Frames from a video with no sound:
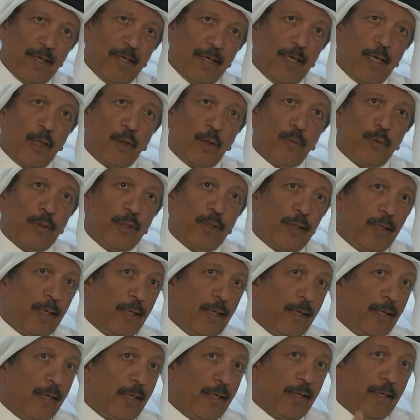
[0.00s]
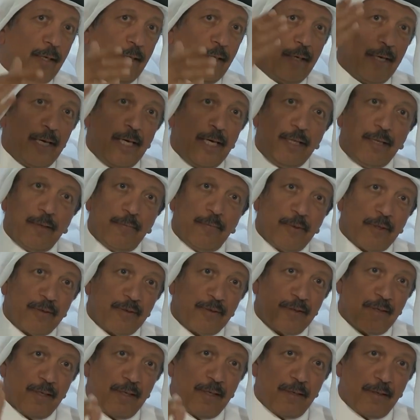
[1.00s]
Equity,
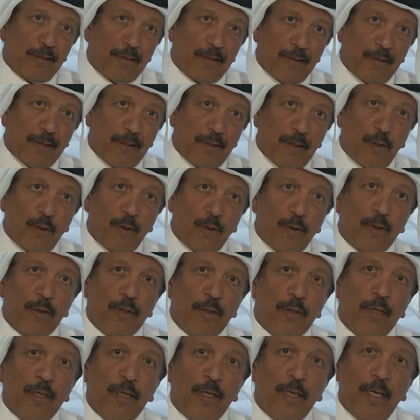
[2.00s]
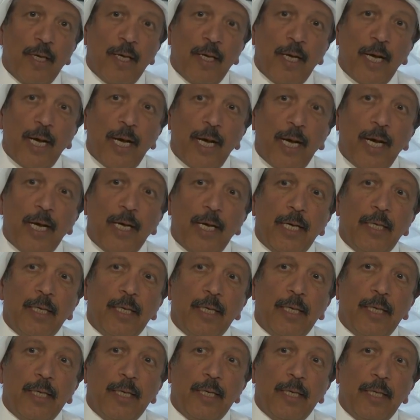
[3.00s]
80% loan,
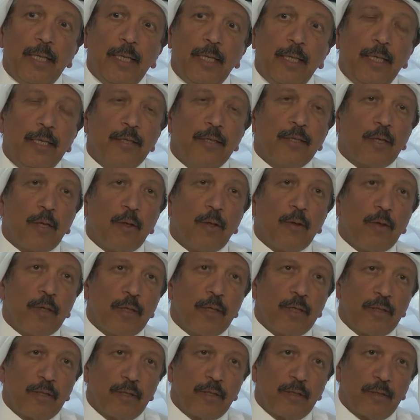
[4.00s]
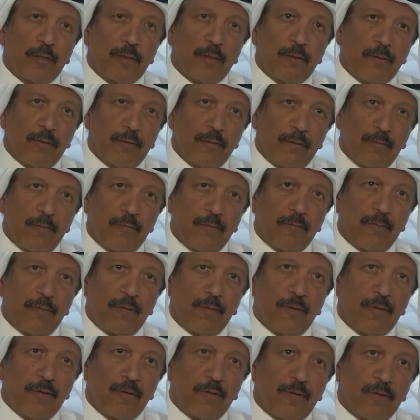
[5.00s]
and this loan is
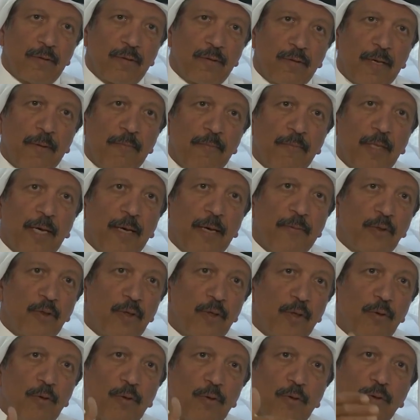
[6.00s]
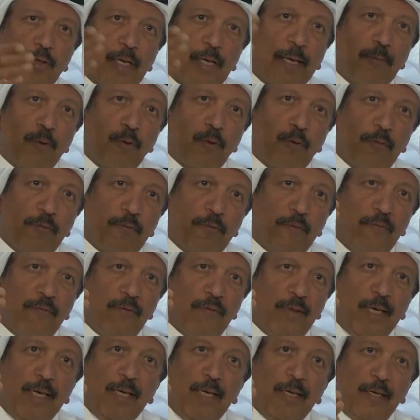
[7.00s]
sometimes it goes up to
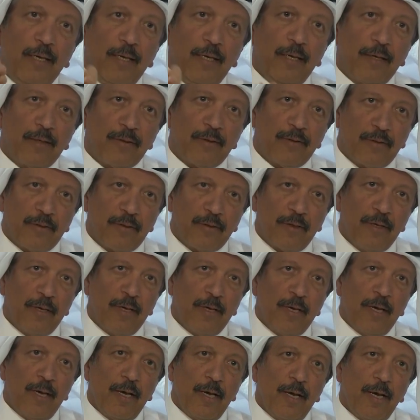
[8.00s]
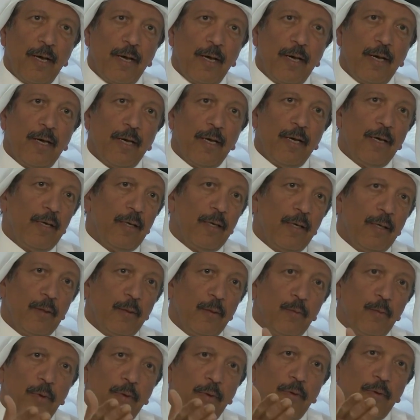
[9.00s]
15 years,
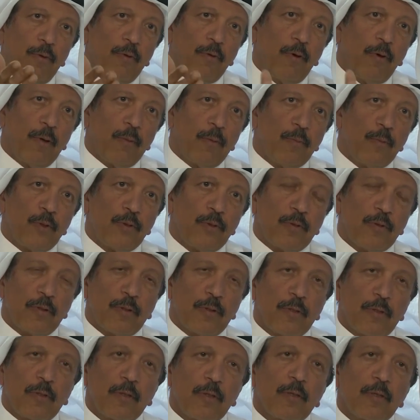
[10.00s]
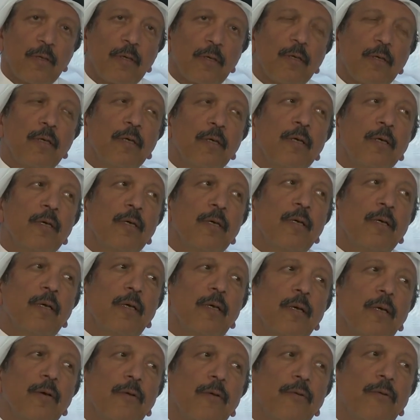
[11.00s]
with almost
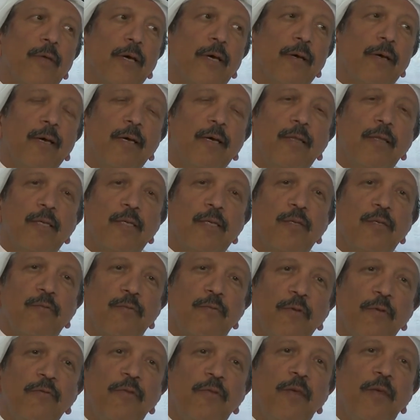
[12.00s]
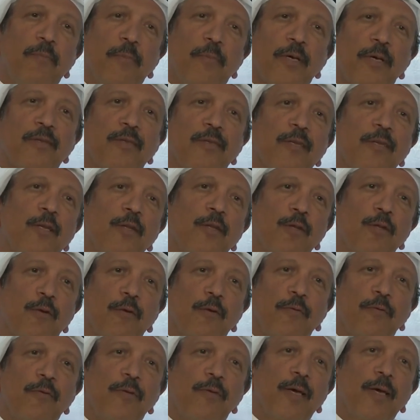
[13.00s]
the rate is 50%
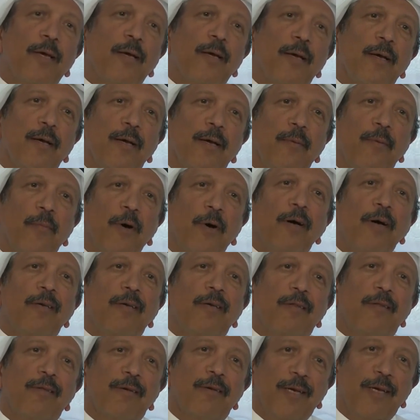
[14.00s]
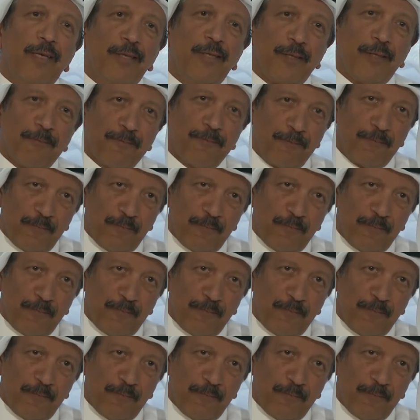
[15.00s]
of the market rate.